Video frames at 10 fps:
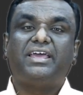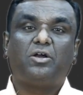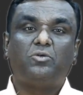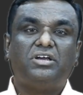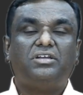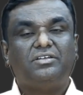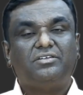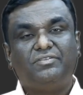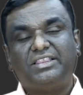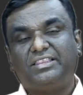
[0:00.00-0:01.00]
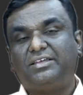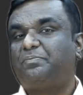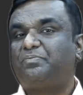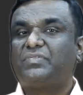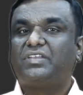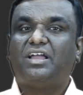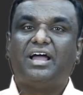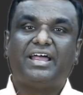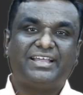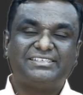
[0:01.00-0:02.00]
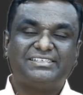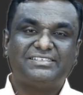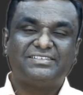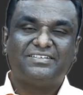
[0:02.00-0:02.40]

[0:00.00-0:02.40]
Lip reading: around with arrays.